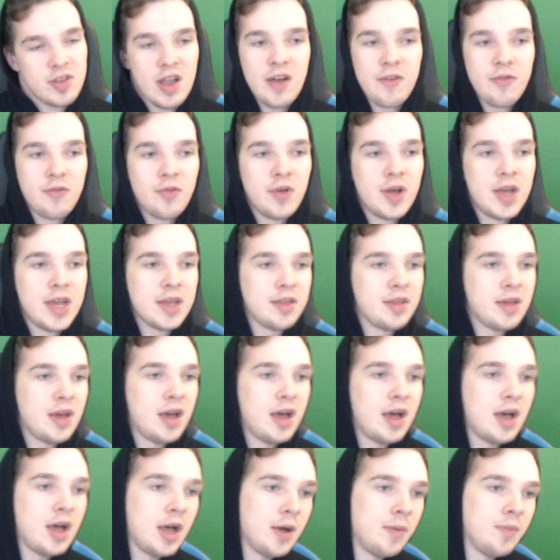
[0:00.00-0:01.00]
stuff like
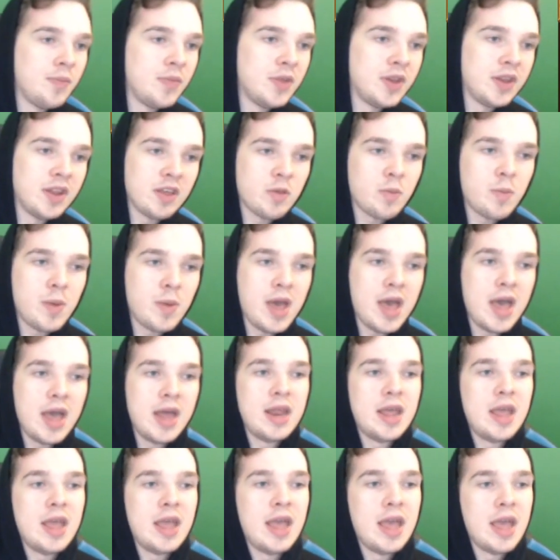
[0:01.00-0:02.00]
the
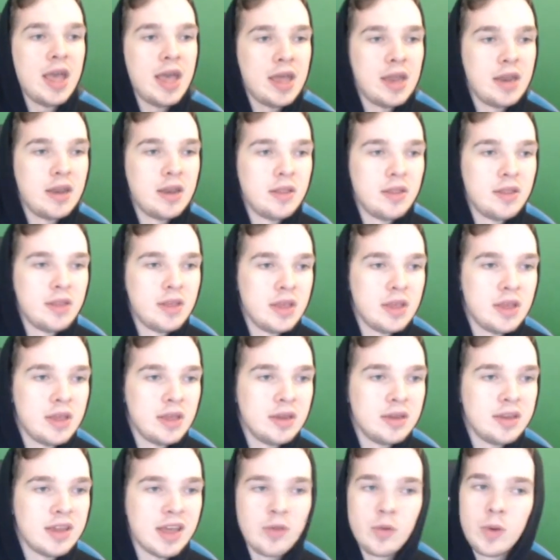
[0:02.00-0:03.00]
Dustbat and
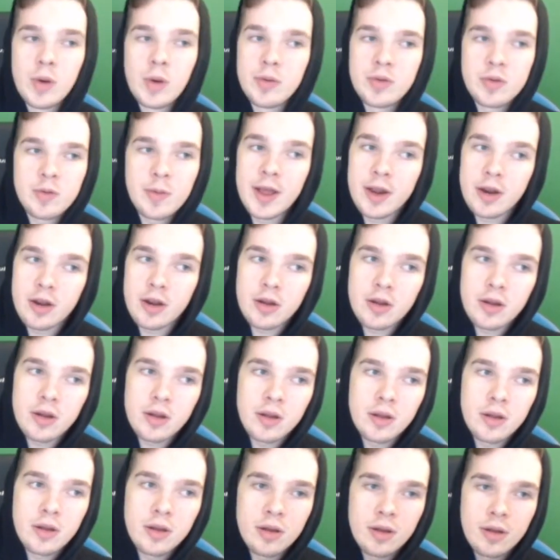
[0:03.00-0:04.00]
the Deathweb Spider,
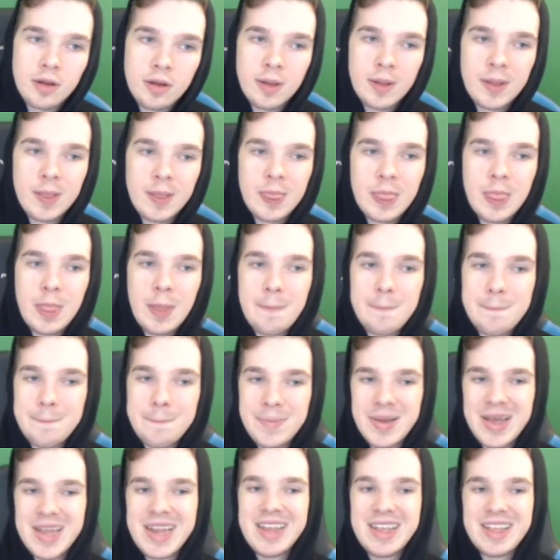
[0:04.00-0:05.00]

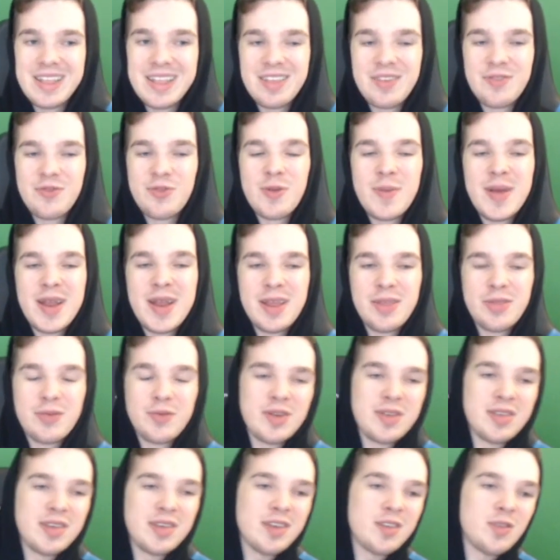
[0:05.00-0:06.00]
but it's a 4 mana
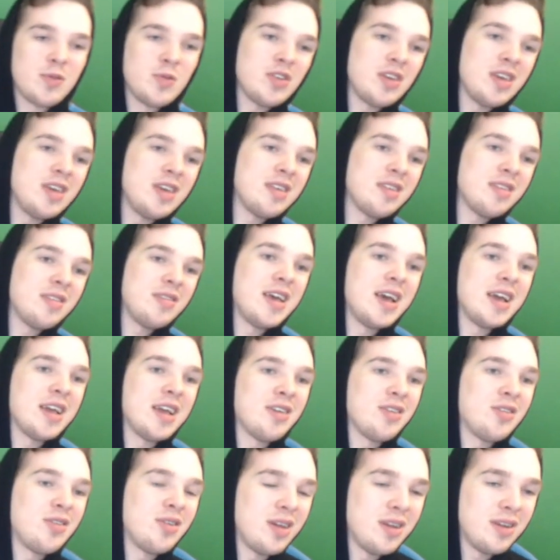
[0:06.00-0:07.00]
3/6, which isn't
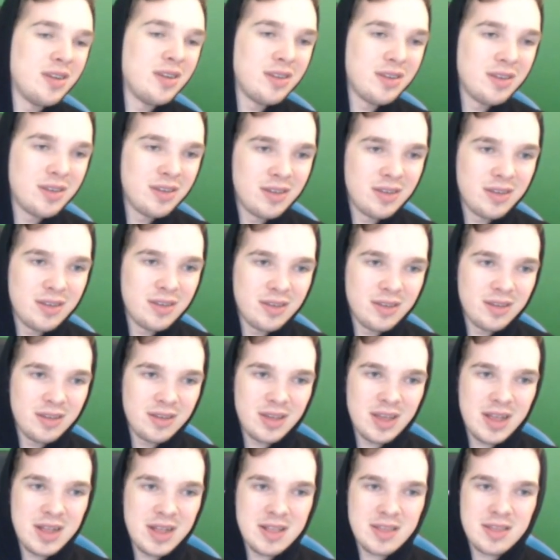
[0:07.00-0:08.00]
that good.
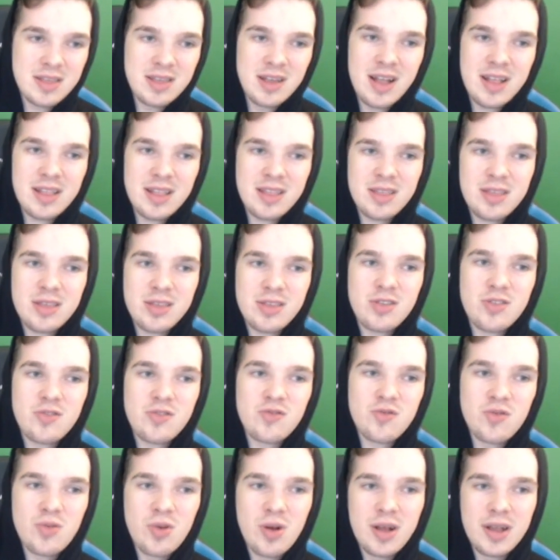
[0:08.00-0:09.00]
It's not
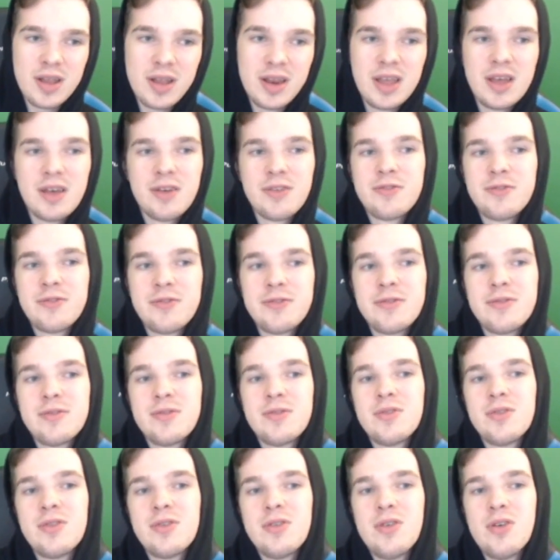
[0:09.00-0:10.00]
strong enough
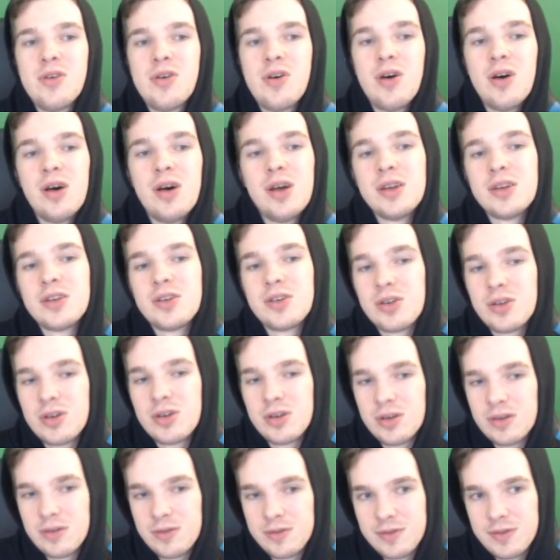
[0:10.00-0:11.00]
on
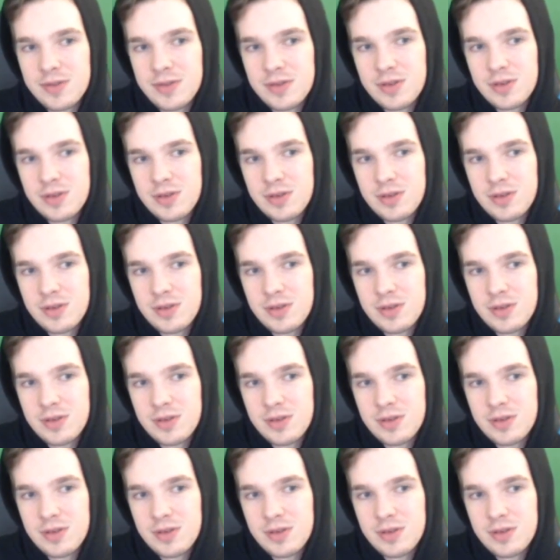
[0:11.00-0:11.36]
curve.